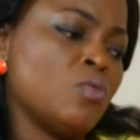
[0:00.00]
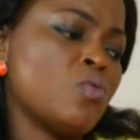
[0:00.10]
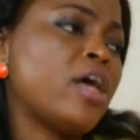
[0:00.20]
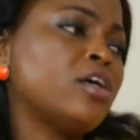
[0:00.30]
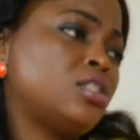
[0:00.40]

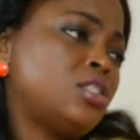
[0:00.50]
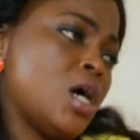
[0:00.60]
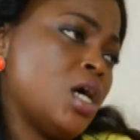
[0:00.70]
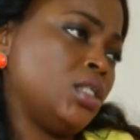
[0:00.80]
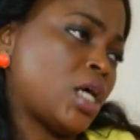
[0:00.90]
Well
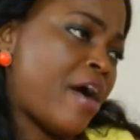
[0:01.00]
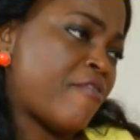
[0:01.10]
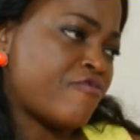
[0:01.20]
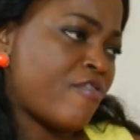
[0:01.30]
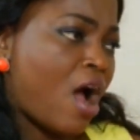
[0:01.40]
done, Oga
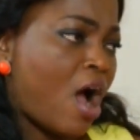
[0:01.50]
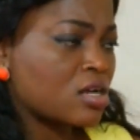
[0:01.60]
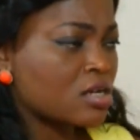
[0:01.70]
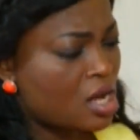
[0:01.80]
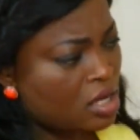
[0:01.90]

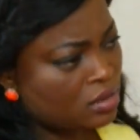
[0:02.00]
Frank.